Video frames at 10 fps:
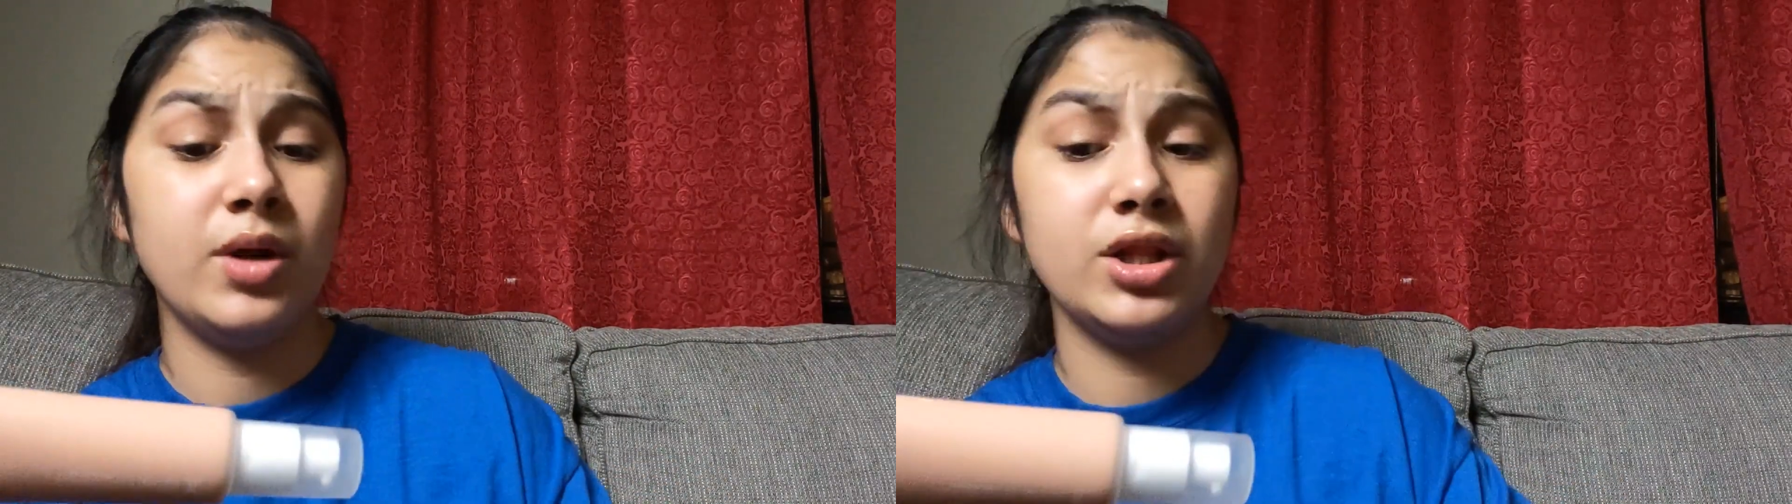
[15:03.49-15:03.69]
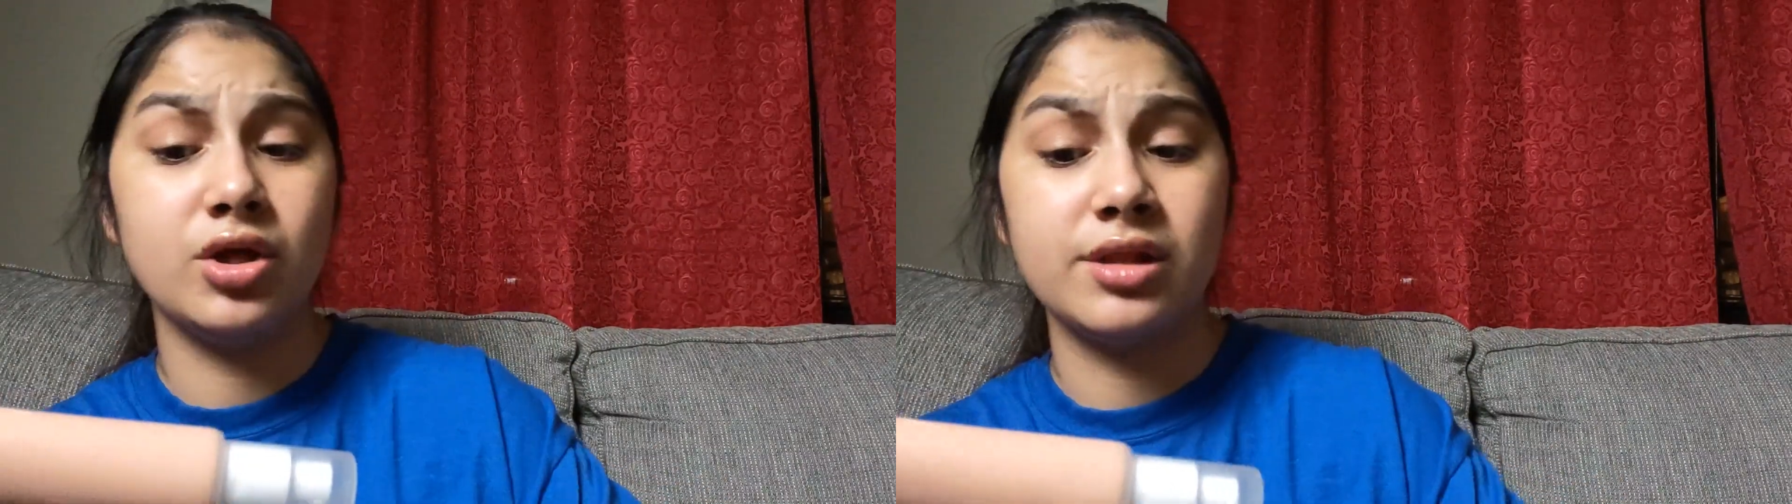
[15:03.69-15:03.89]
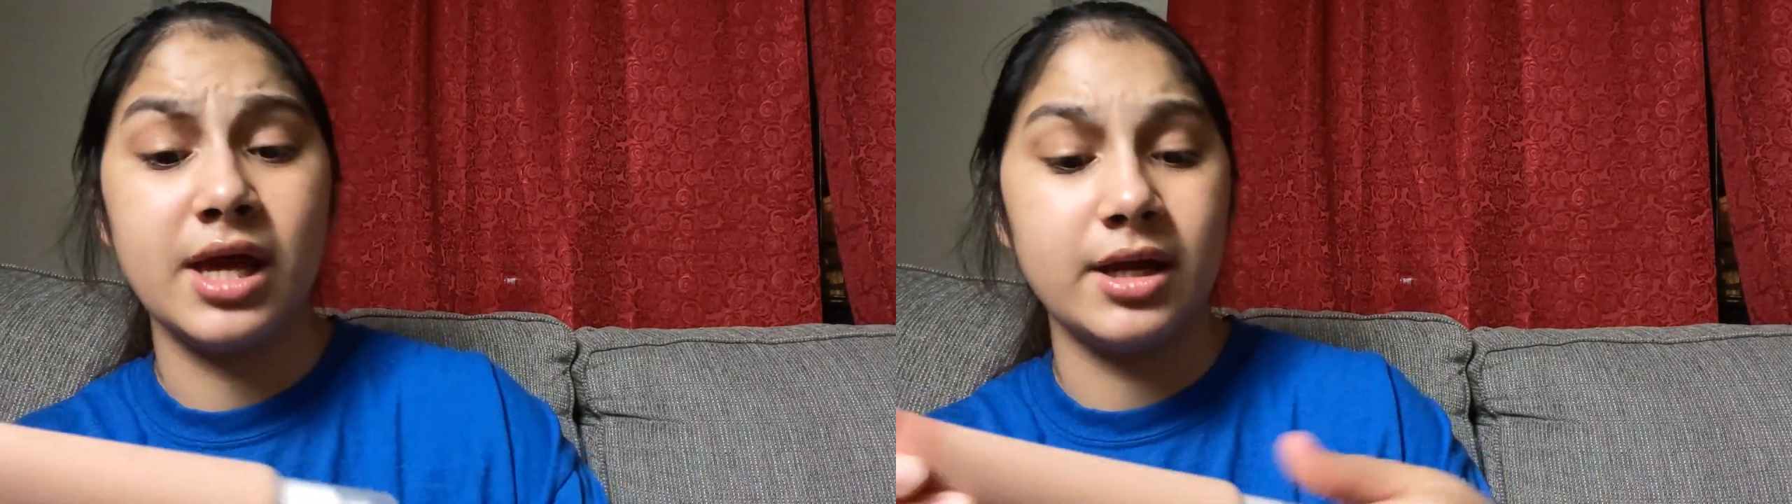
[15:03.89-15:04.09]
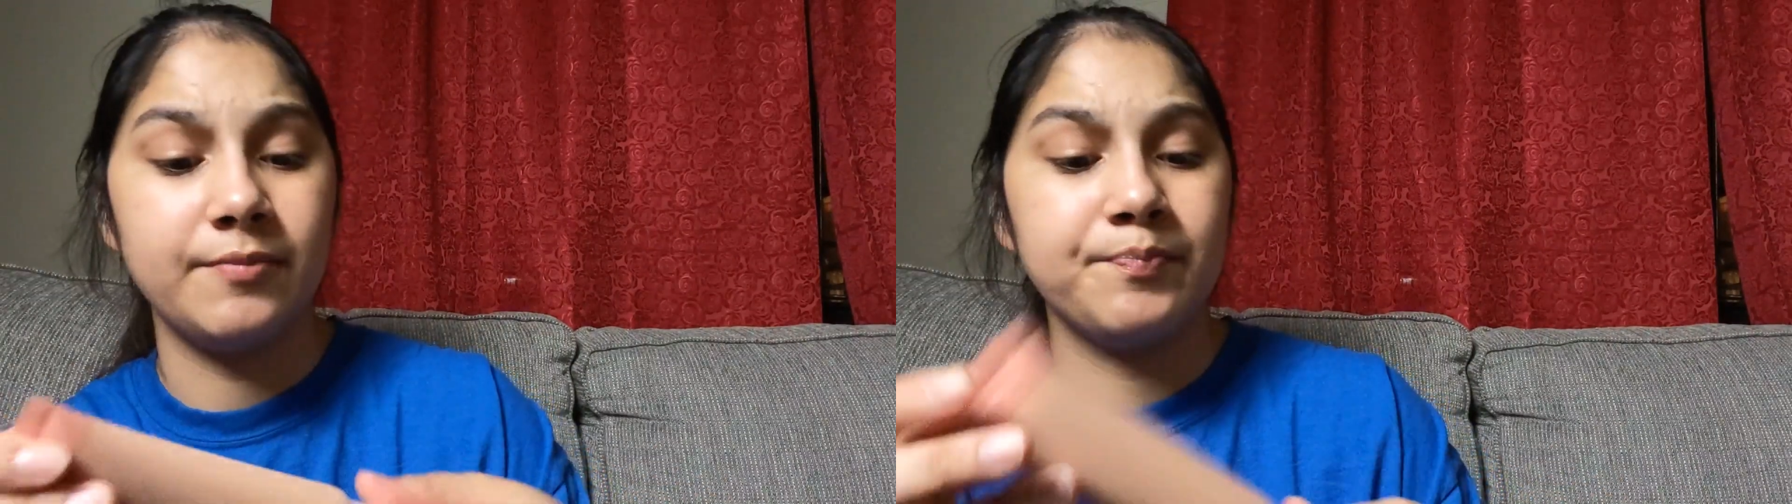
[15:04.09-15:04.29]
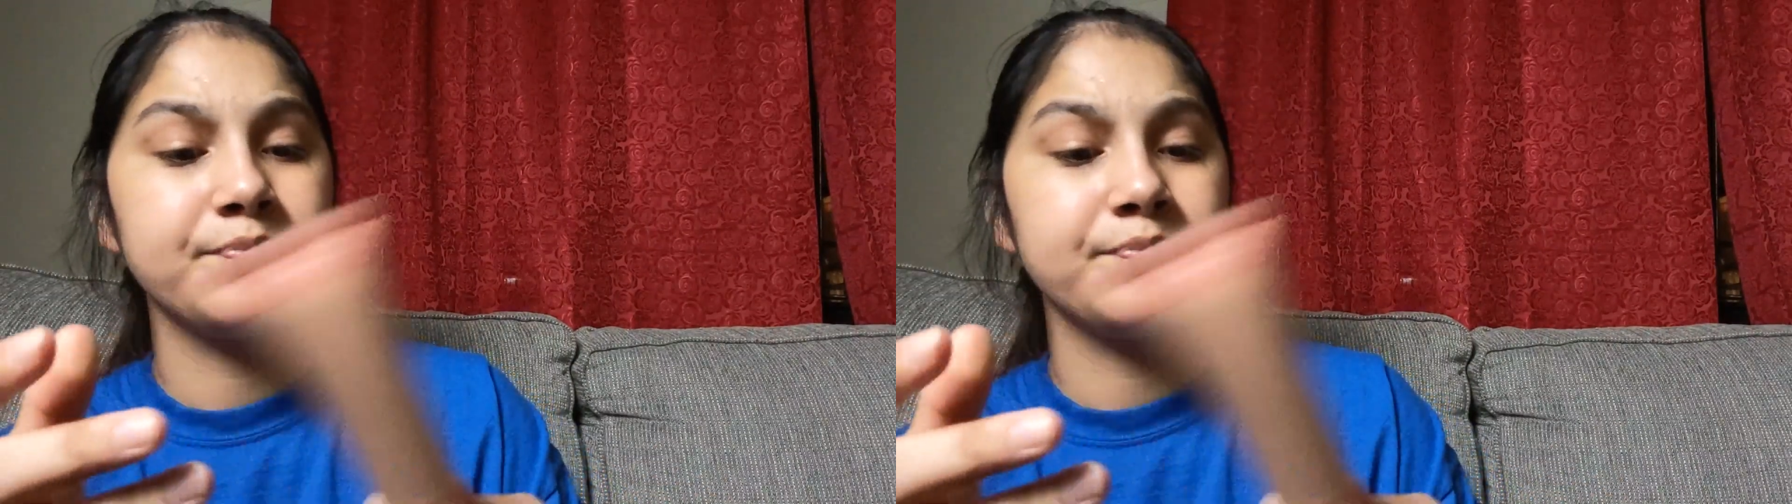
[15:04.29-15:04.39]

is what it looks like.